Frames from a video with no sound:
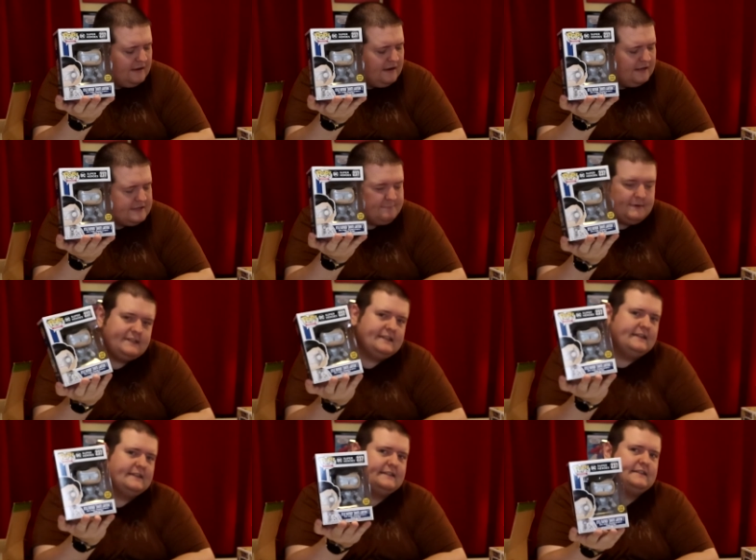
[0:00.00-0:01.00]
It's
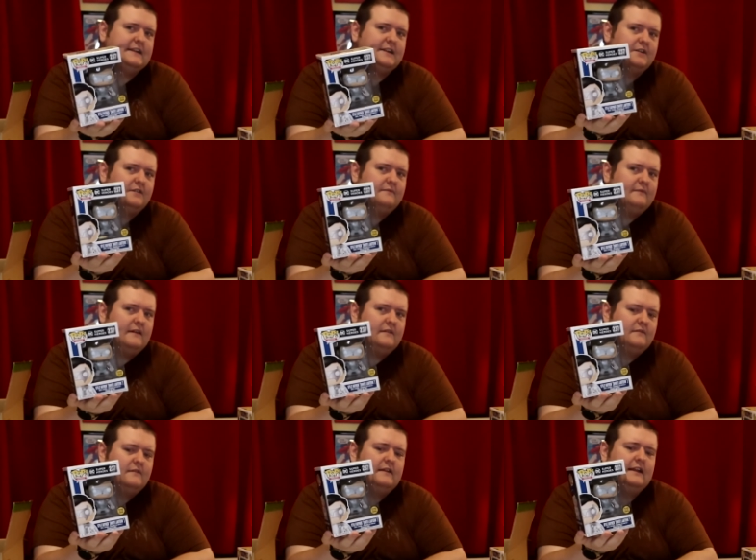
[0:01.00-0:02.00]
missing a sticker.
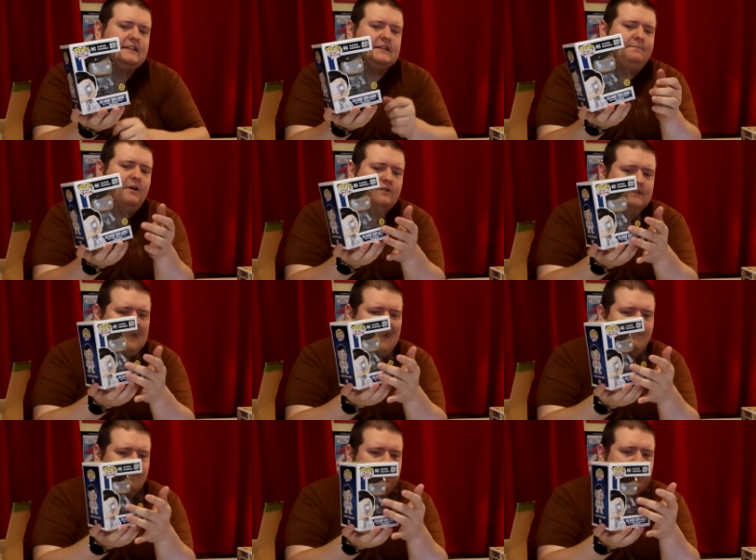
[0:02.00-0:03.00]
It's supposed to
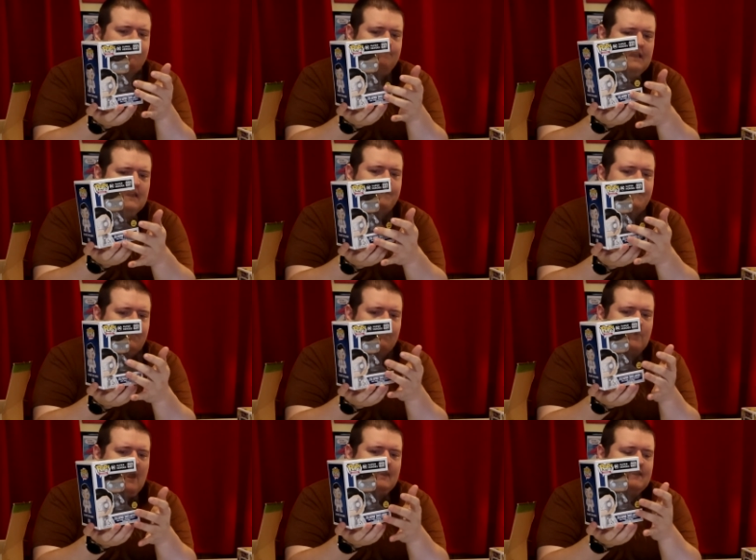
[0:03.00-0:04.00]
have a big
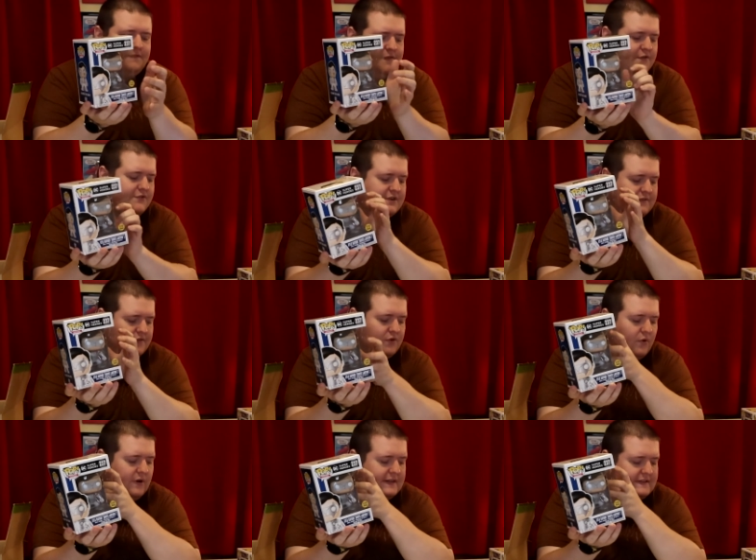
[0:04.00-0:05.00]
red Fugitive
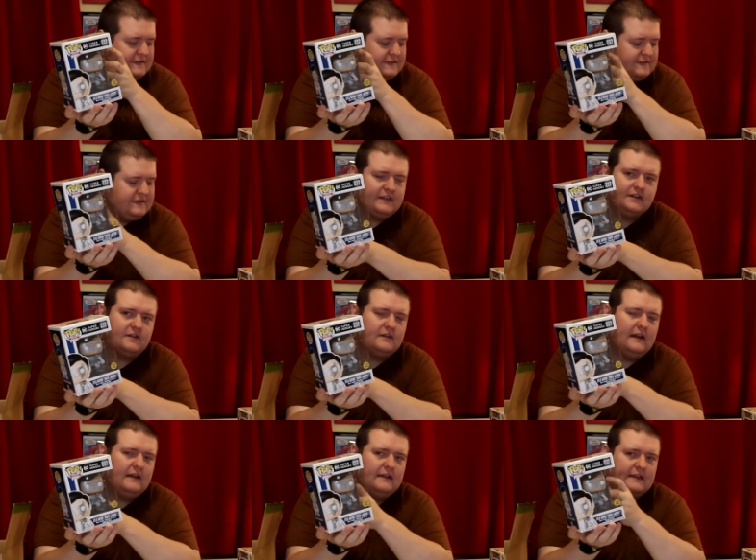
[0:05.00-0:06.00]
Toys
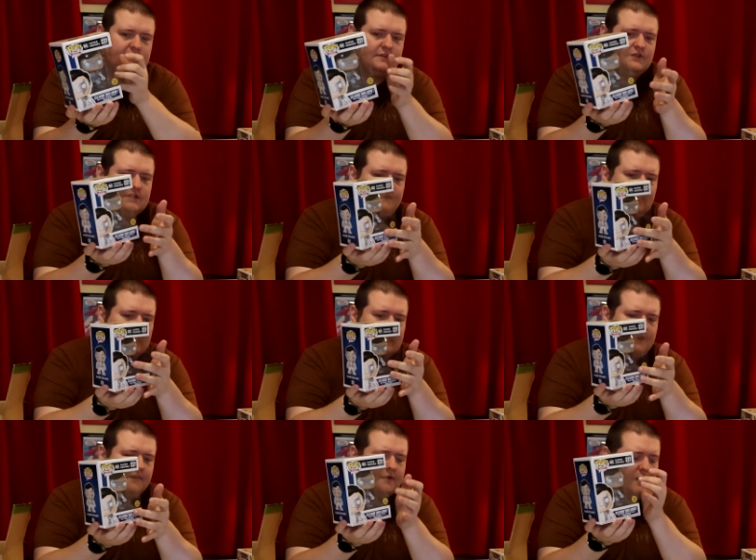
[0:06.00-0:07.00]
sticker exclusive on
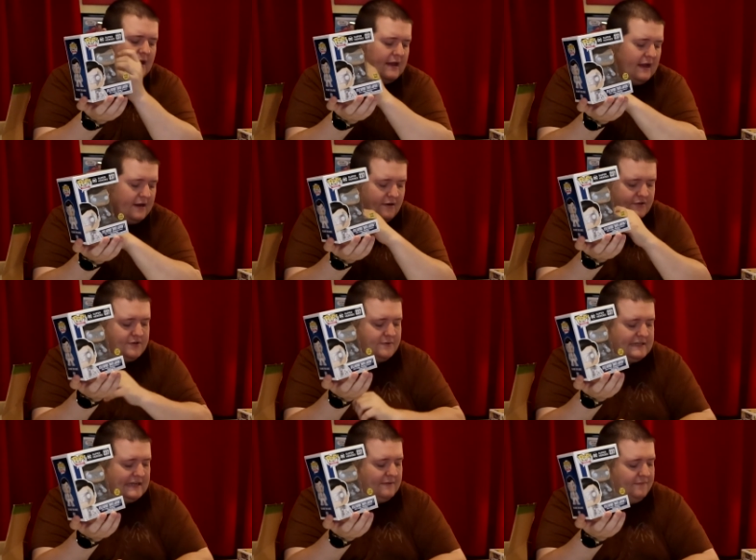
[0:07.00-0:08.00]
here, and also
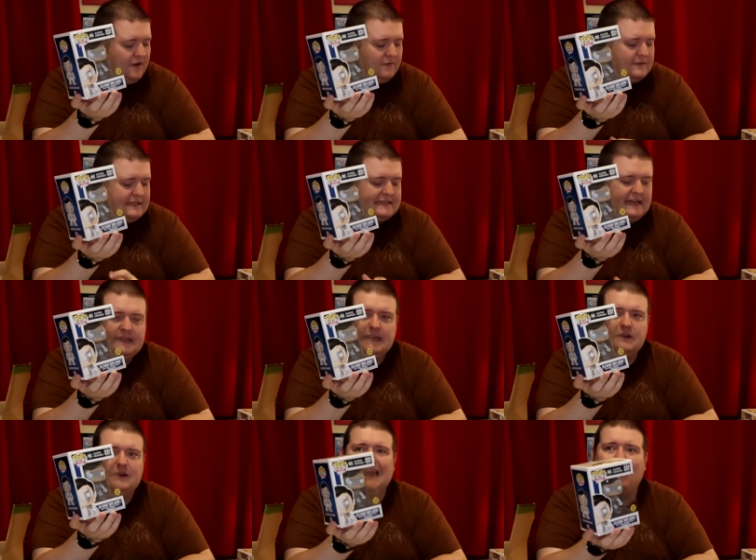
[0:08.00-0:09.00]
was like involved with the San
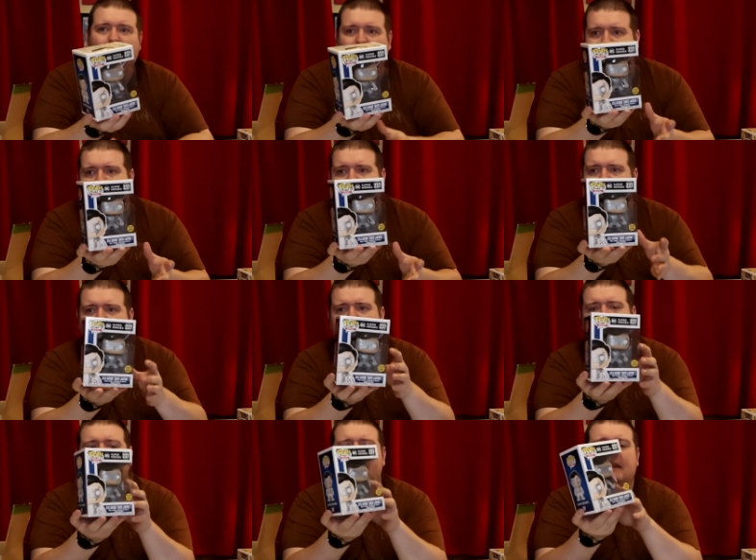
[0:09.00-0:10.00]
Diego Comic Con,
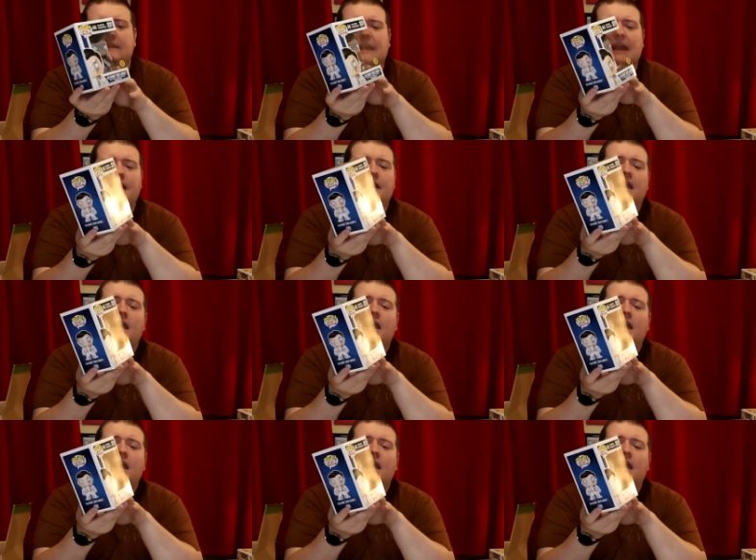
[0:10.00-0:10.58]
something like that.